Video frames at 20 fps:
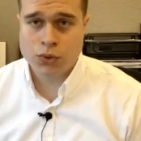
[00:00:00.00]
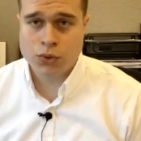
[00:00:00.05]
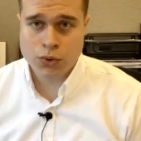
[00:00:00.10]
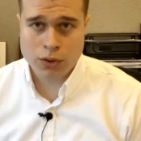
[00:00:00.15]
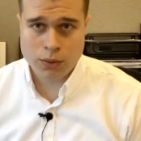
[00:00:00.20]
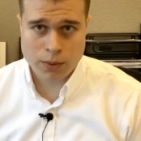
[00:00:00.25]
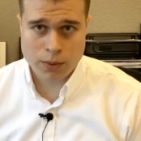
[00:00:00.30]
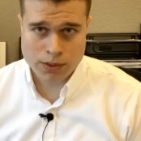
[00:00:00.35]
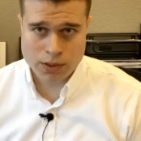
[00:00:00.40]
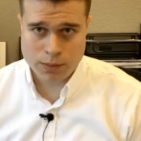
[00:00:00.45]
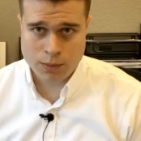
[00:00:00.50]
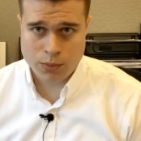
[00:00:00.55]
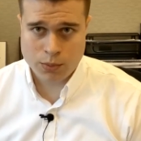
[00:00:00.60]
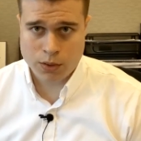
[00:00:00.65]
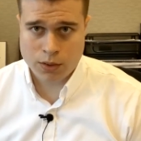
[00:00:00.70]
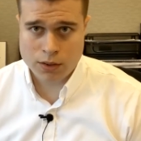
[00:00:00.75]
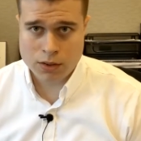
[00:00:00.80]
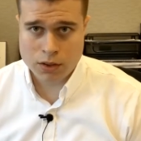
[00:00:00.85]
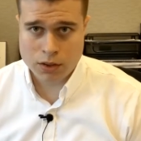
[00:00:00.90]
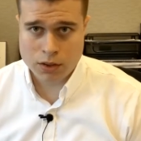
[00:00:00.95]
truly what's
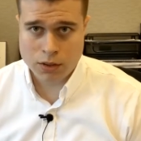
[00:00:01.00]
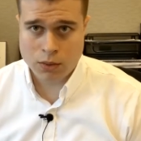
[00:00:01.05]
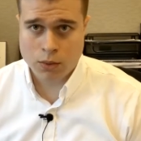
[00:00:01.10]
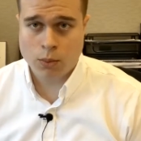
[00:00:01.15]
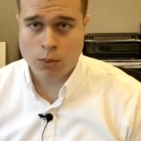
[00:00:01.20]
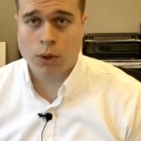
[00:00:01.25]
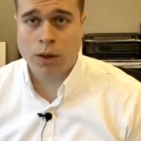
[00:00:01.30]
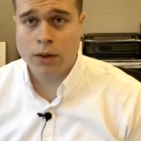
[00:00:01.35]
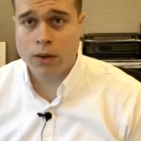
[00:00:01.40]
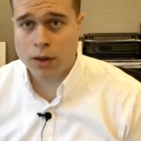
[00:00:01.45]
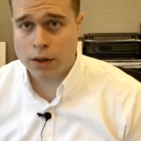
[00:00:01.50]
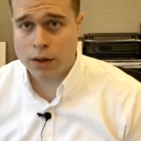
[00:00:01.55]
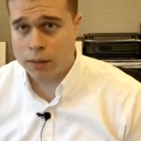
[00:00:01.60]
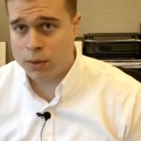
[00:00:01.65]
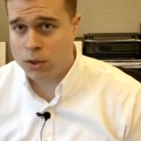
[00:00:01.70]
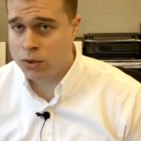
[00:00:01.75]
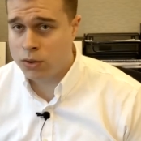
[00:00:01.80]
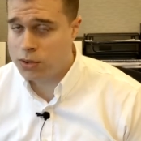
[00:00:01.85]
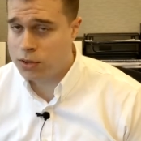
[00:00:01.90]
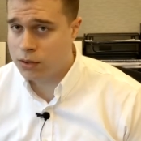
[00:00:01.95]
important to you, what you're
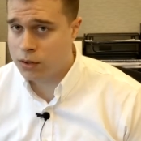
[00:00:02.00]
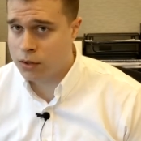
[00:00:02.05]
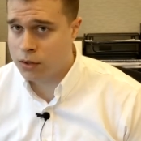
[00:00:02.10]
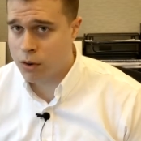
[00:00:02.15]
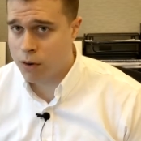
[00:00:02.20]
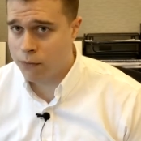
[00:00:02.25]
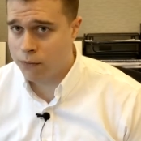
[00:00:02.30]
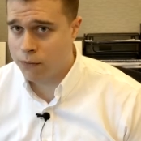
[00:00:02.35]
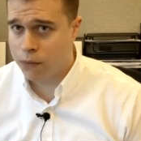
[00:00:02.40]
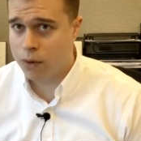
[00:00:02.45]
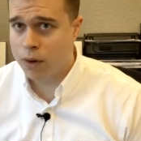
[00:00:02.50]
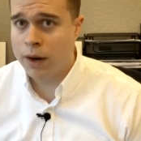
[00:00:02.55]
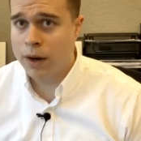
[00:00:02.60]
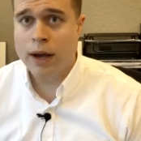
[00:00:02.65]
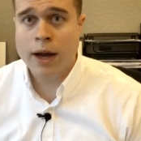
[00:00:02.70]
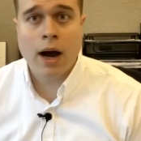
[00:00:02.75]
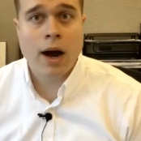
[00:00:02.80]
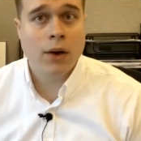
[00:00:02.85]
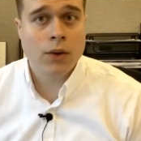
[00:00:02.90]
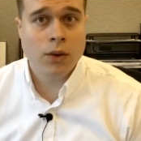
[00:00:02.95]
going to be using the car for,
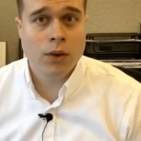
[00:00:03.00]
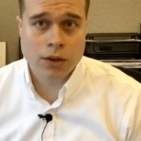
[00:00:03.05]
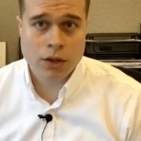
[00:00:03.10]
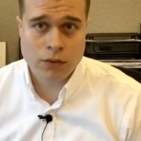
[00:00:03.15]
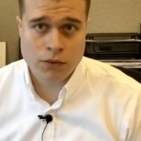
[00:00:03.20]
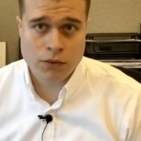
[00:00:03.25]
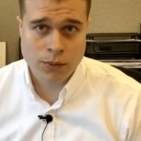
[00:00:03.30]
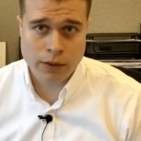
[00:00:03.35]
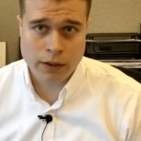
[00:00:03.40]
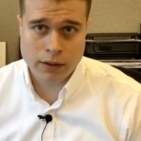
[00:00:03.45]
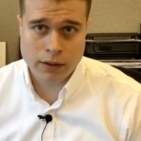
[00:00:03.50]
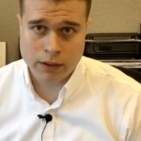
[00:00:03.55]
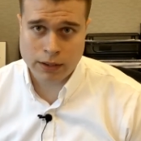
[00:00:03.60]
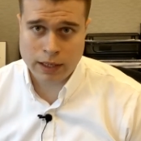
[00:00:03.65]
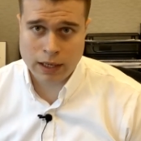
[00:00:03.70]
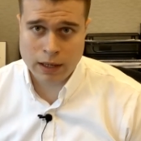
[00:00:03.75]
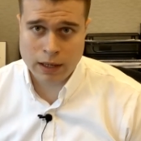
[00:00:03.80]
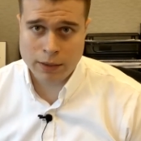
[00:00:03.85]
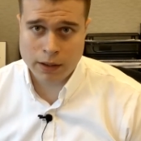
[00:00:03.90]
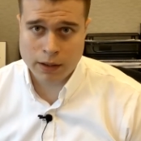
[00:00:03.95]
how long you even plan
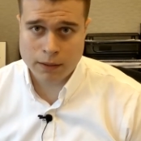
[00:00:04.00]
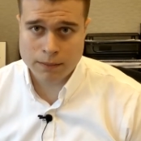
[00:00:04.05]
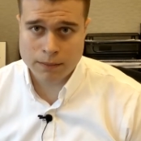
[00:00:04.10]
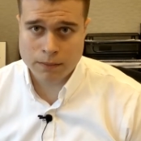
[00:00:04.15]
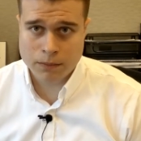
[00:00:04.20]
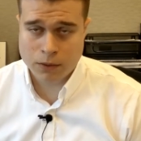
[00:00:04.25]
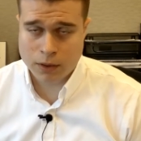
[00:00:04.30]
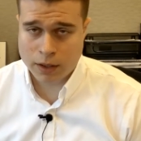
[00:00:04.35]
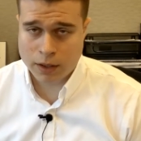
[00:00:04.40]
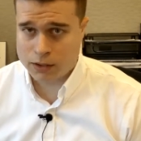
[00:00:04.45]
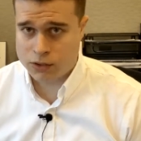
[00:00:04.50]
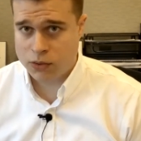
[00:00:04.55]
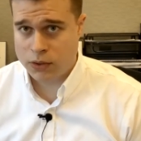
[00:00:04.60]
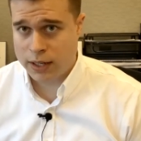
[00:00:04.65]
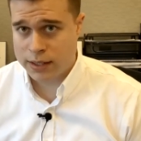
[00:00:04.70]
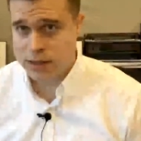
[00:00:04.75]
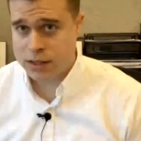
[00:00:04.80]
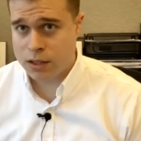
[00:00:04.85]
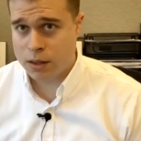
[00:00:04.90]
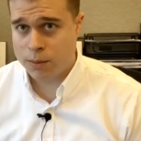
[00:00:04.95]
on keeping it, right?
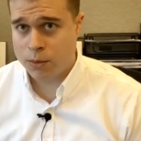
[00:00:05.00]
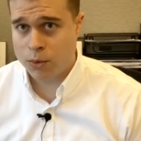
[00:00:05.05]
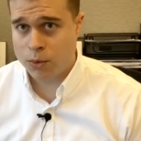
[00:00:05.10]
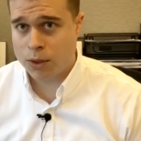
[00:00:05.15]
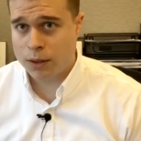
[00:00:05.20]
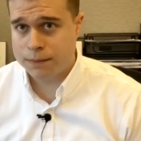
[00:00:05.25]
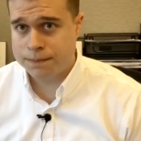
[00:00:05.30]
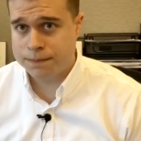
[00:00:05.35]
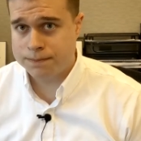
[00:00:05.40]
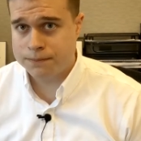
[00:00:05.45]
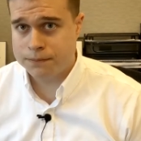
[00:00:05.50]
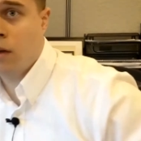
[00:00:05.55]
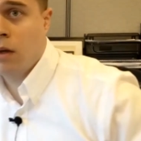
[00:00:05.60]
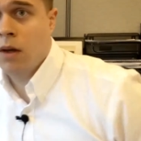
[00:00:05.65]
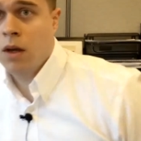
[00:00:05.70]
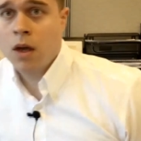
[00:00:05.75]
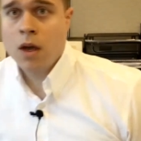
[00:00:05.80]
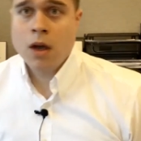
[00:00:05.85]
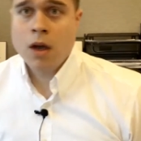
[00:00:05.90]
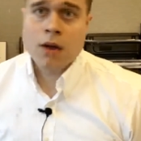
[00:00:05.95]
So that's number one.
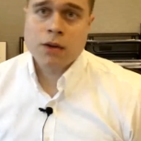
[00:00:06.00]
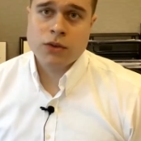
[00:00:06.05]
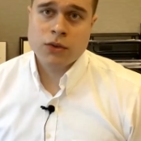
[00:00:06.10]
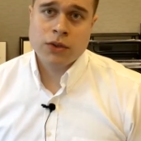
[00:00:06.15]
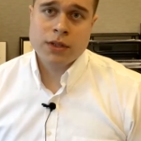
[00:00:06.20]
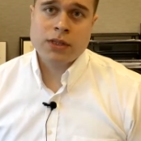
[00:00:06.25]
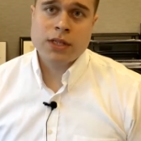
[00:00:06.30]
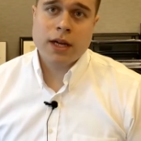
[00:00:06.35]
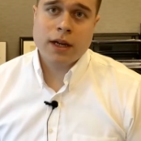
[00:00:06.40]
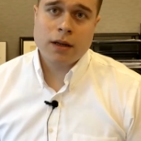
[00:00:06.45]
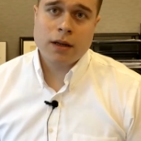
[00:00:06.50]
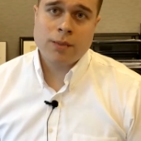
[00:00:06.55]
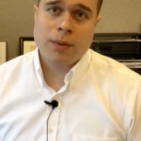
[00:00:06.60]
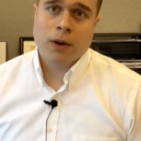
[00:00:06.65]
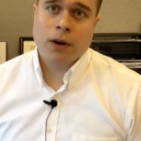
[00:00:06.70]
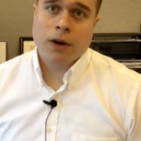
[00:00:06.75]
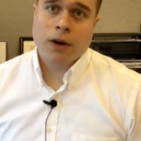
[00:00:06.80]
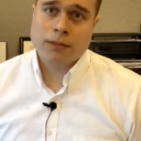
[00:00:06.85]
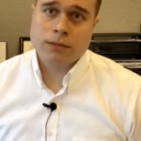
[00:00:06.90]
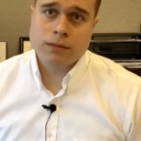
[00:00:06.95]
So the
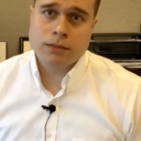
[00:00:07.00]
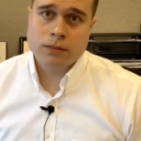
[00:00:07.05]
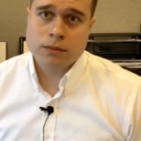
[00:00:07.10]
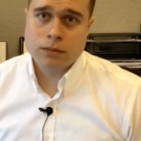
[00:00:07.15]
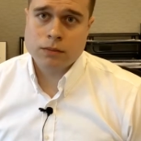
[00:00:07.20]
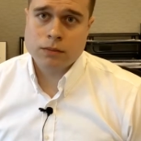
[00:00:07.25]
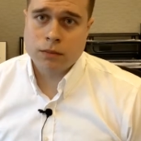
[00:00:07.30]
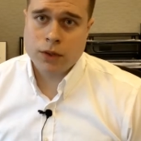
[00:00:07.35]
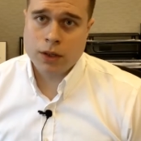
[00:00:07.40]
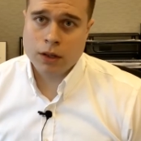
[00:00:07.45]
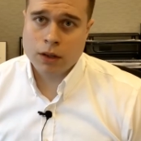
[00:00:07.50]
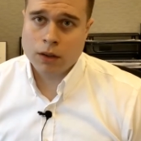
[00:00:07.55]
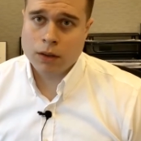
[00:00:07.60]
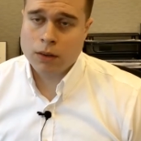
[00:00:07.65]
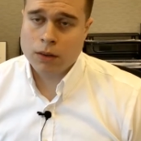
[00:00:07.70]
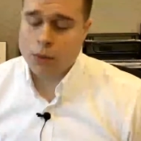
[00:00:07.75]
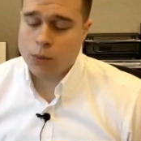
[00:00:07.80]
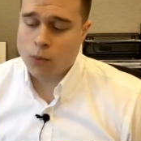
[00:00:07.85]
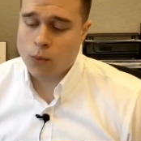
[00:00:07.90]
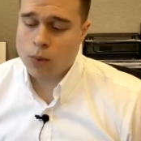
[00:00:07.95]
second part,
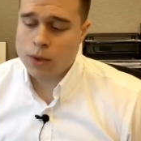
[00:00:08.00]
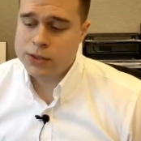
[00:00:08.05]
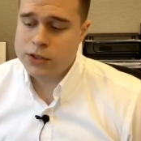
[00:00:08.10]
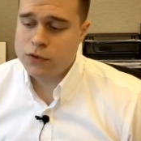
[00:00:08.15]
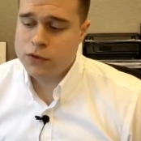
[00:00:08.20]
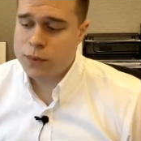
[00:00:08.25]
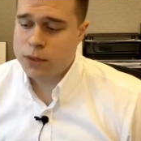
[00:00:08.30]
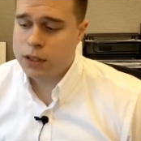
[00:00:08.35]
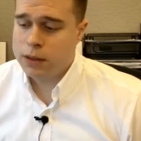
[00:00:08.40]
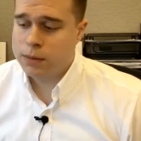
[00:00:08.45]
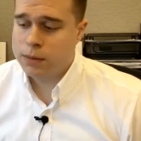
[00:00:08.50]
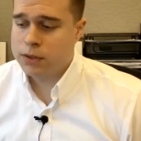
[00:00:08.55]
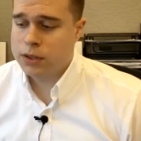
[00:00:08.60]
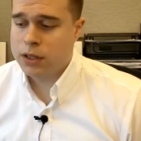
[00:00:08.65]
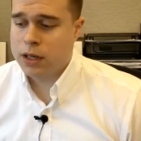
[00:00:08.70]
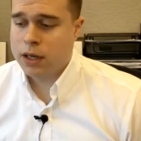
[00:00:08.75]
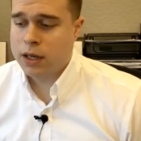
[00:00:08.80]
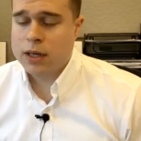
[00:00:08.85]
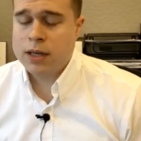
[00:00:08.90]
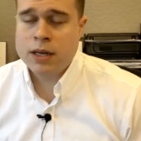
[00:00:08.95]
once you've been able
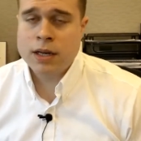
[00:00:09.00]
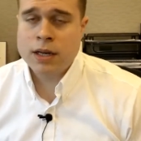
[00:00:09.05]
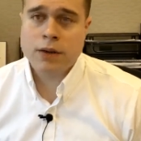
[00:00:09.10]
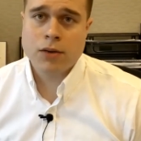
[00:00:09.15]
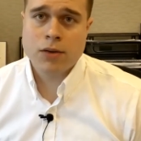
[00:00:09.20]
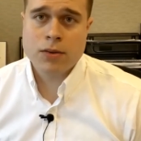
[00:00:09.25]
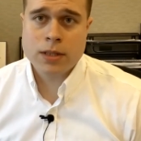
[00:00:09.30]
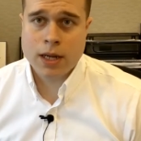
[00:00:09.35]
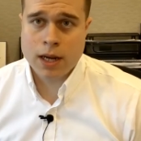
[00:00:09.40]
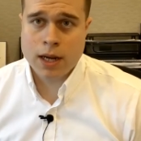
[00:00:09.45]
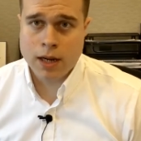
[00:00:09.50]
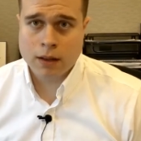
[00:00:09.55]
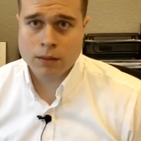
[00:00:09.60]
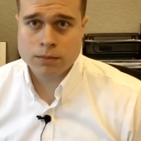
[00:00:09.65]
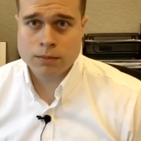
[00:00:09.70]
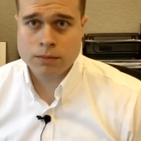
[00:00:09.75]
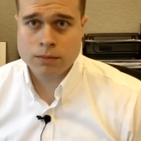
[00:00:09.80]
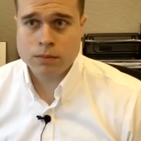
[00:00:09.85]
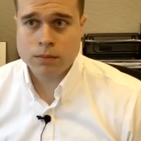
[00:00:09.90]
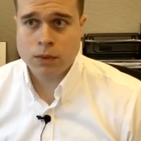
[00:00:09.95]
to kind of narrow
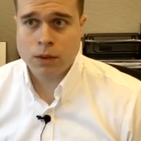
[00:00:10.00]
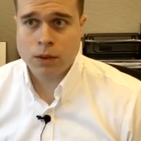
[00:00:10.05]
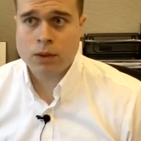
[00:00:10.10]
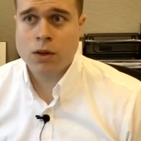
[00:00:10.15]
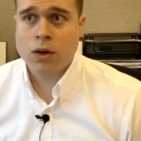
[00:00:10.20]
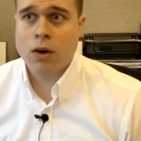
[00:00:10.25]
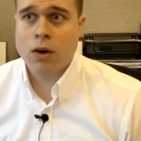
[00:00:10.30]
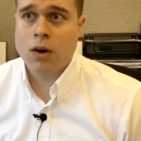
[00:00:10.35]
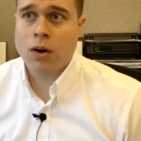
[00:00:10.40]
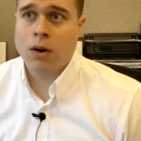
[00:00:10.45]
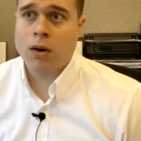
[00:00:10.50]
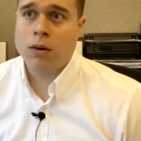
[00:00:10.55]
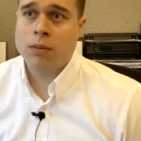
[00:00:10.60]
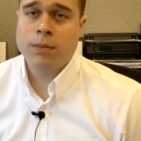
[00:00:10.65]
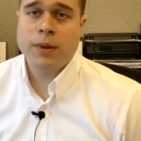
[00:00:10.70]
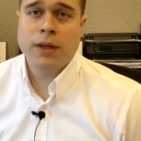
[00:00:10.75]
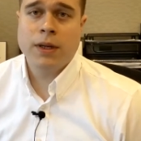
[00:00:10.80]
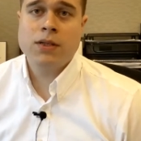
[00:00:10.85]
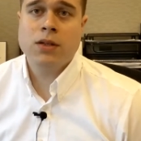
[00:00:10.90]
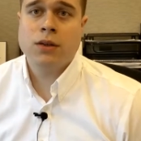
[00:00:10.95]
down a
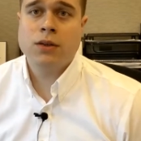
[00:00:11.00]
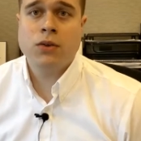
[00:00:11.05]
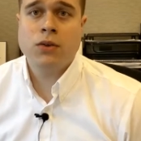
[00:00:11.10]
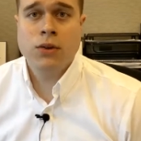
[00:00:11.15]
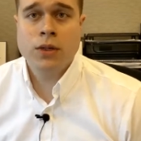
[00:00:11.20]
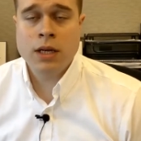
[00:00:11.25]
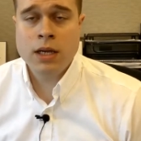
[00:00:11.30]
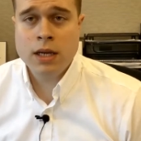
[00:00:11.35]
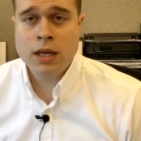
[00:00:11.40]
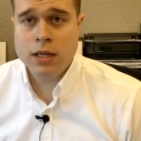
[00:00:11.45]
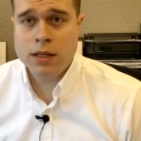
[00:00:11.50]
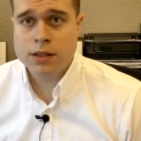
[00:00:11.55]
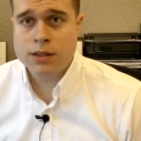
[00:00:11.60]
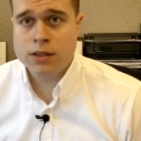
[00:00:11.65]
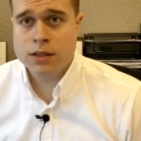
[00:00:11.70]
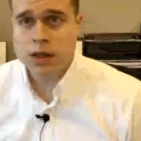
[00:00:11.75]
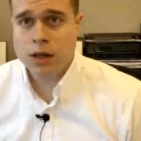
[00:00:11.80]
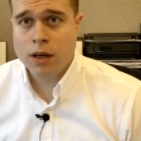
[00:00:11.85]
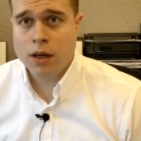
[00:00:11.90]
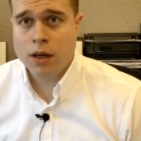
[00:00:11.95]
car based on your
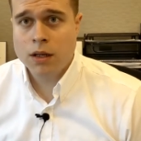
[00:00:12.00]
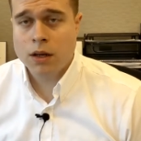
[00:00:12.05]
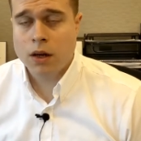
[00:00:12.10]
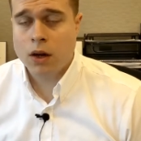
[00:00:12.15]
needs,